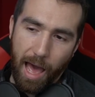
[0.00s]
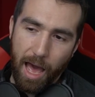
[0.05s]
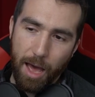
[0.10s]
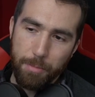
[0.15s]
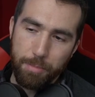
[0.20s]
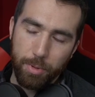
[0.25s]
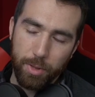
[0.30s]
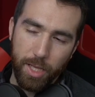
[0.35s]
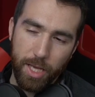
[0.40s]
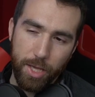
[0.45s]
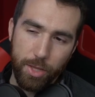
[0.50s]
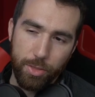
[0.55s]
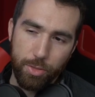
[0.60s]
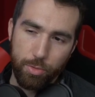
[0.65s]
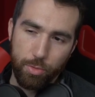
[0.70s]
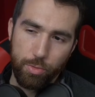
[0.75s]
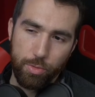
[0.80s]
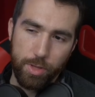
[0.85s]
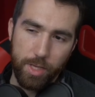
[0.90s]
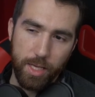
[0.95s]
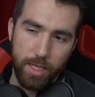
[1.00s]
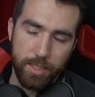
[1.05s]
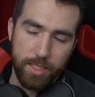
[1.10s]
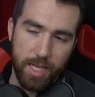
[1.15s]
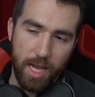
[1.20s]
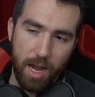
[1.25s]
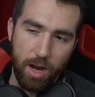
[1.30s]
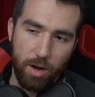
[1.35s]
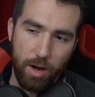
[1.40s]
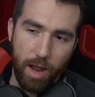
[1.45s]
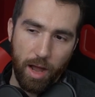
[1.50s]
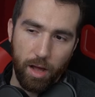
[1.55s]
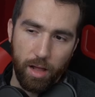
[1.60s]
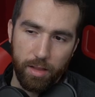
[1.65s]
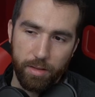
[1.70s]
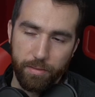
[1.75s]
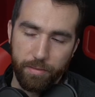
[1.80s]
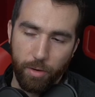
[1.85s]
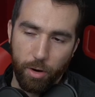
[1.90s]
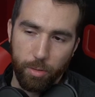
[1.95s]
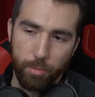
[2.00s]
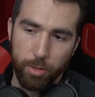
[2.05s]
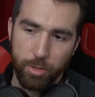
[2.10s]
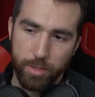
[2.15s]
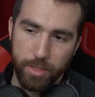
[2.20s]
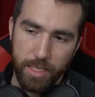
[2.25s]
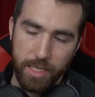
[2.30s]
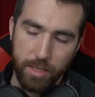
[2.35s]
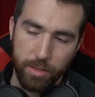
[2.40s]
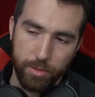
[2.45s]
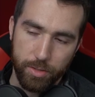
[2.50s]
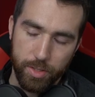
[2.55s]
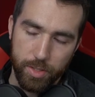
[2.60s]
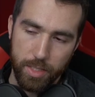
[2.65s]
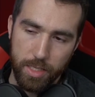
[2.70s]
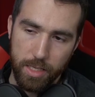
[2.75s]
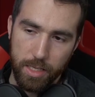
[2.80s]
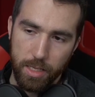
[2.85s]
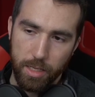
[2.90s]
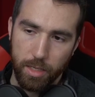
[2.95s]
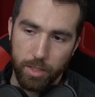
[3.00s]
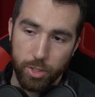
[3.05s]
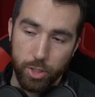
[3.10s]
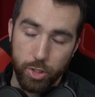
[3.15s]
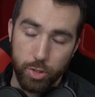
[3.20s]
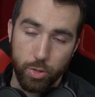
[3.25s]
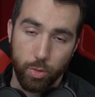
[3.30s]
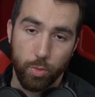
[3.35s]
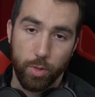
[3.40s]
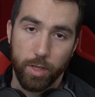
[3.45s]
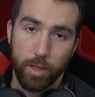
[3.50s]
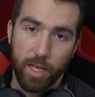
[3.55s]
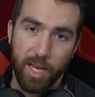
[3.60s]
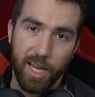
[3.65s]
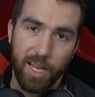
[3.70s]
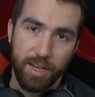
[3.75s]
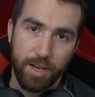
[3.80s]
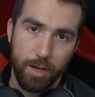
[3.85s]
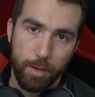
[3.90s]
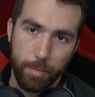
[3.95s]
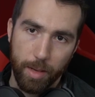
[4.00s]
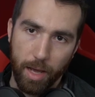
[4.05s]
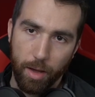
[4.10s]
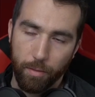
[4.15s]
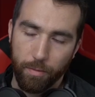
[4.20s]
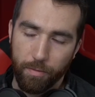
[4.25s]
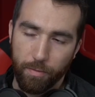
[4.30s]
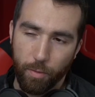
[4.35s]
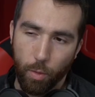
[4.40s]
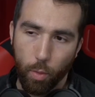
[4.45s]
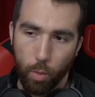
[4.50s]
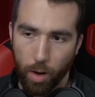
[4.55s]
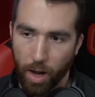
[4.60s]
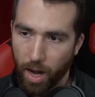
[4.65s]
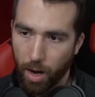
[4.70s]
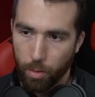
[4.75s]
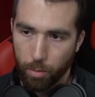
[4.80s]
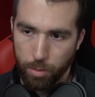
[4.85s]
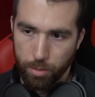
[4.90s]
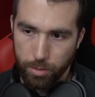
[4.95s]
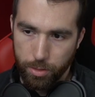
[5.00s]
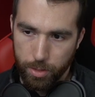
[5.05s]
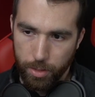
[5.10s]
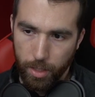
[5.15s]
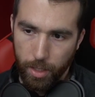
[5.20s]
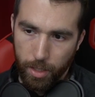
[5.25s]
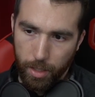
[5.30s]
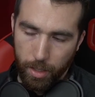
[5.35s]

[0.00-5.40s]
I played through the entire Isle of Armor DLC storyline in about 4 hours.